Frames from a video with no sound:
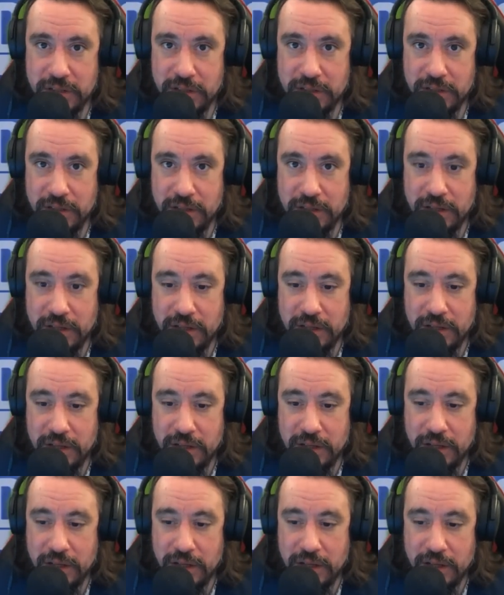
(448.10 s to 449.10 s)

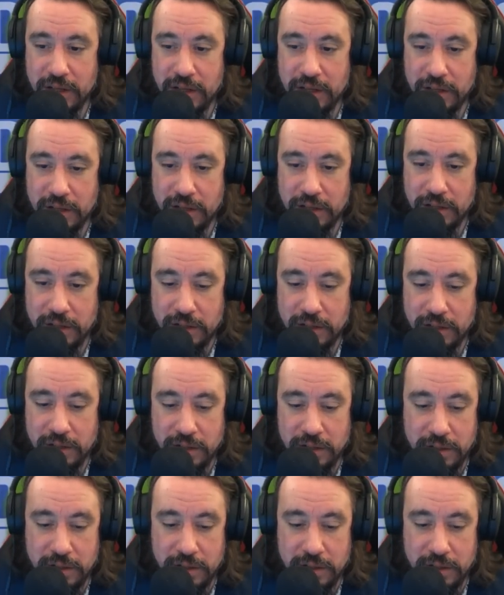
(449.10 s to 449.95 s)
(silence)